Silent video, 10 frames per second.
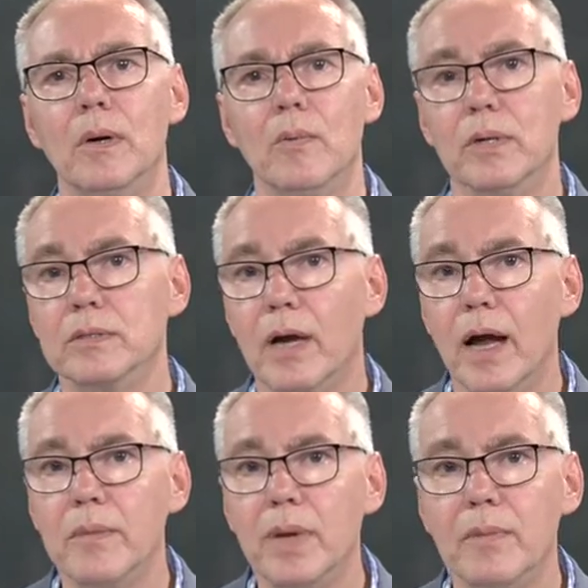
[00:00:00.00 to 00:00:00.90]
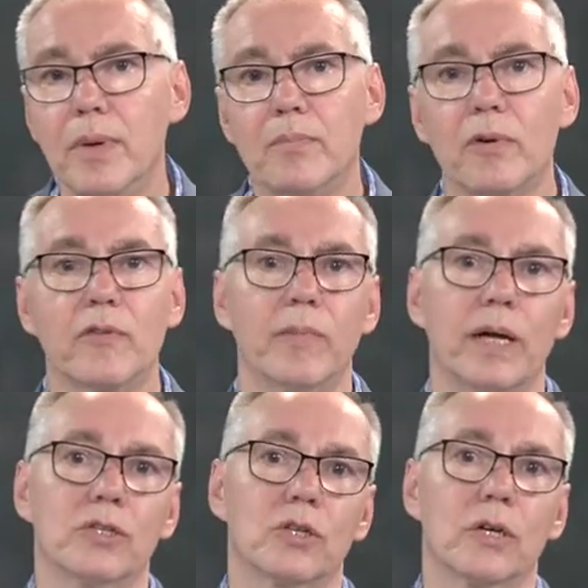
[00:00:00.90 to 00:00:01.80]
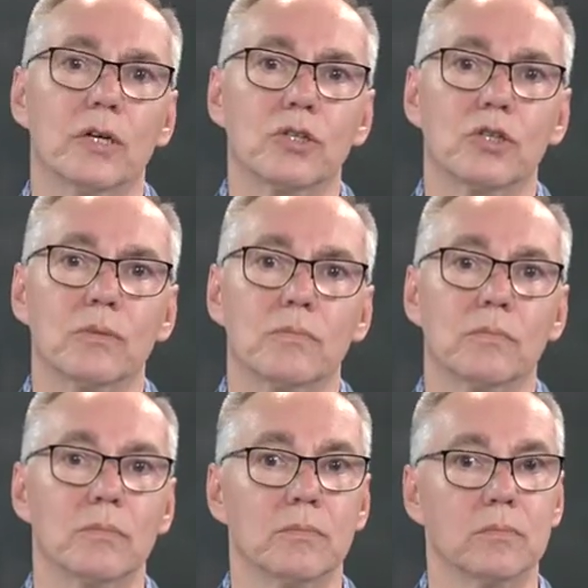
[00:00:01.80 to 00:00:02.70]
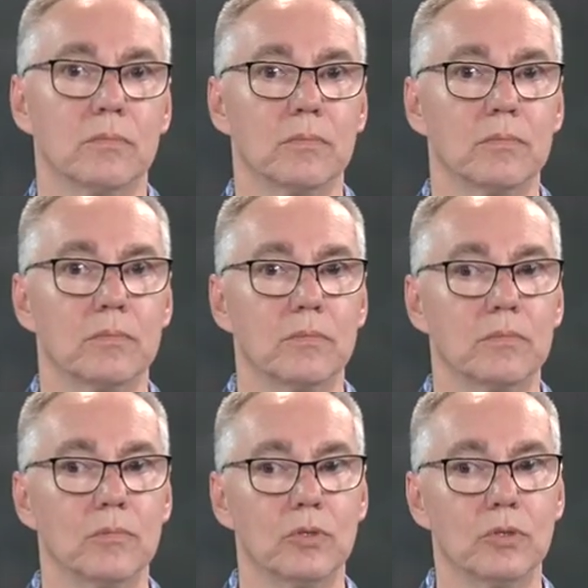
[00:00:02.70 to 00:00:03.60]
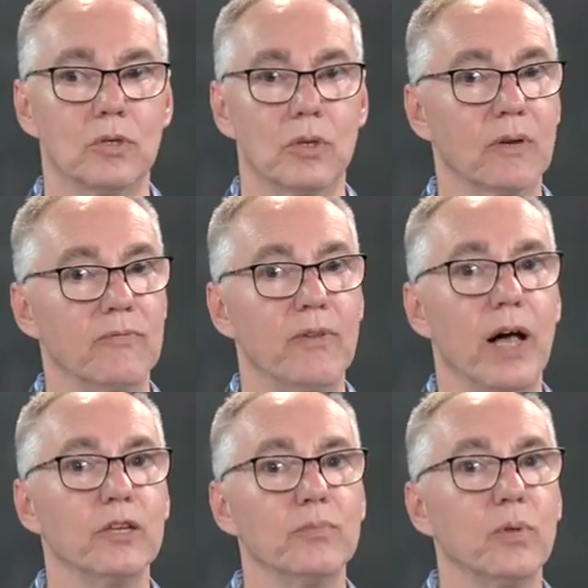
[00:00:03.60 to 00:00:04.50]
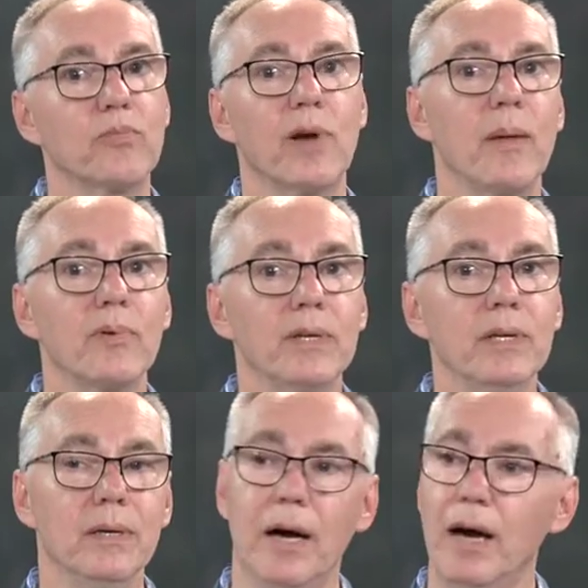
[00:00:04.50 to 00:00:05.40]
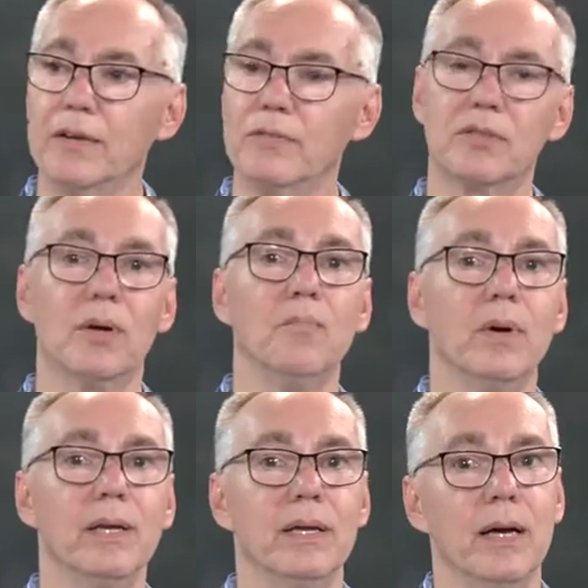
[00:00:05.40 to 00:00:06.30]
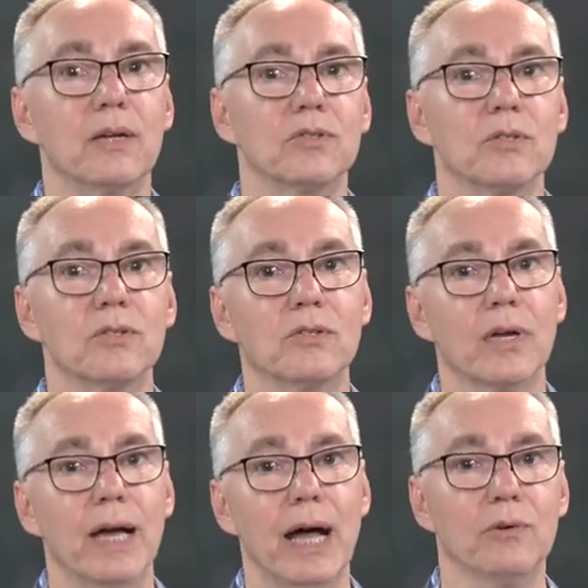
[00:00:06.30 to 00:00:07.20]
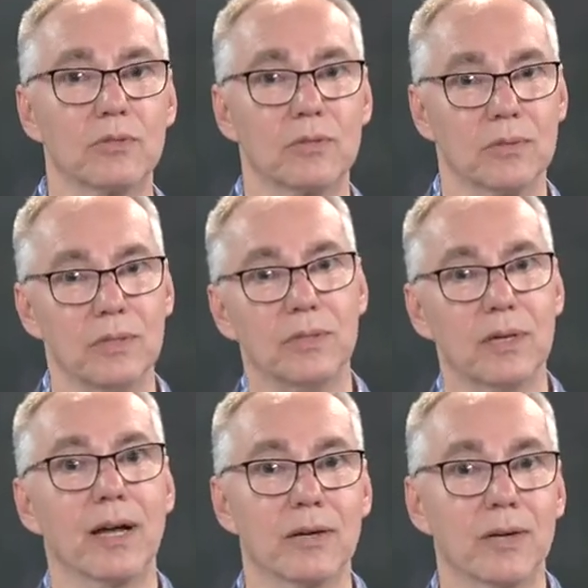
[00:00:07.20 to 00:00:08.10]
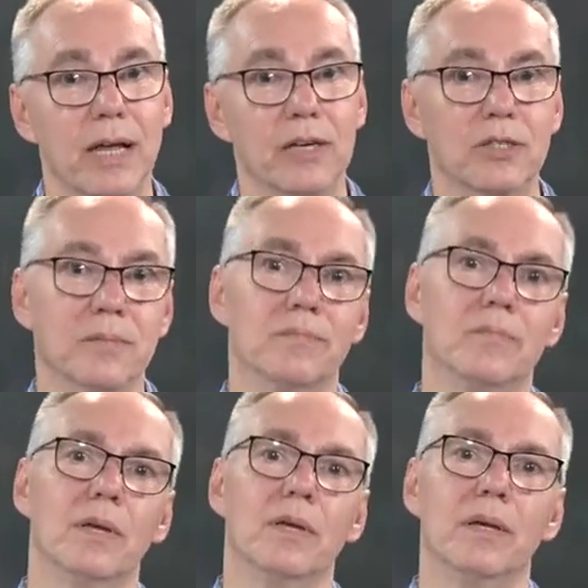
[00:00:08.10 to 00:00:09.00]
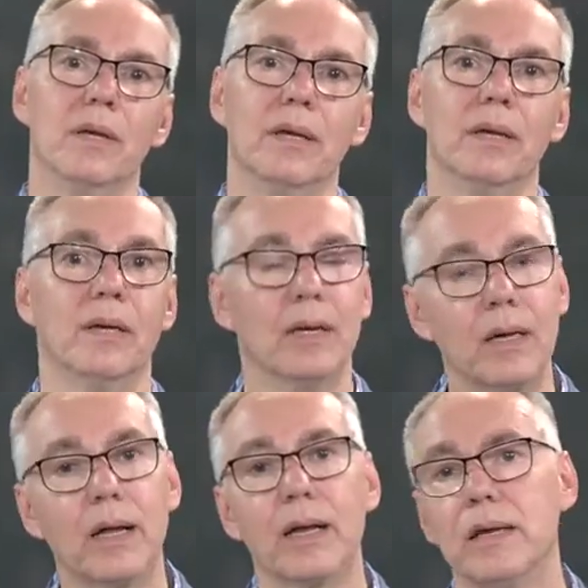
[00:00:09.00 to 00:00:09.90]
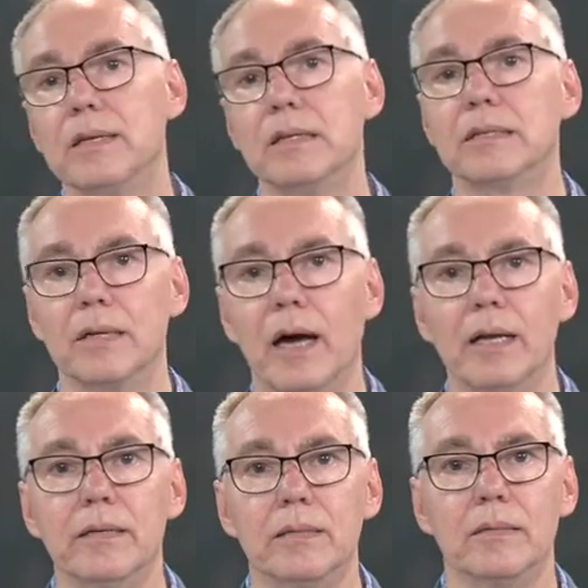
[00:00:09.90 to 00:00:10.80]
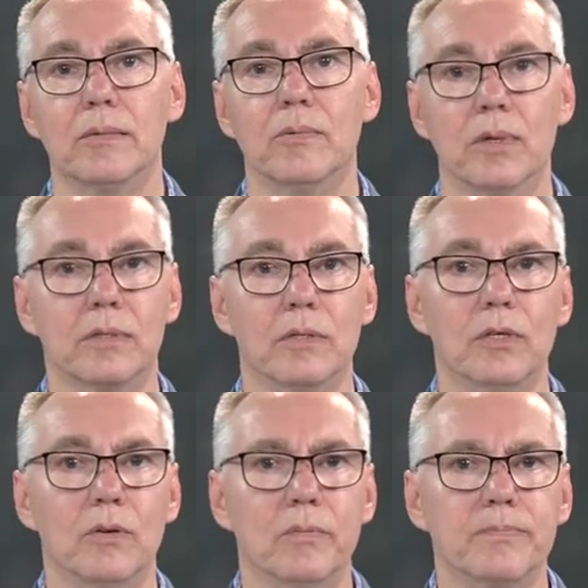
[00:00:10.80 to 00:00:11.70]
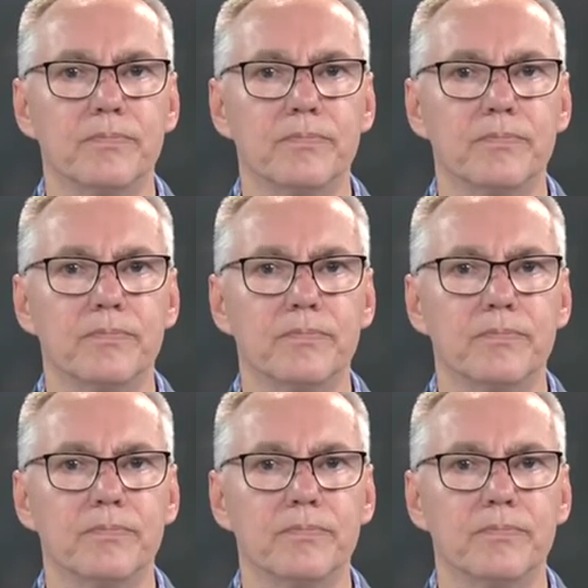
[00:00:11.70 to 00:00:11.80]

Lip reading: One time, a member of my church took valuable property out of somebody else's house in the congregation. And I had to decide what to do.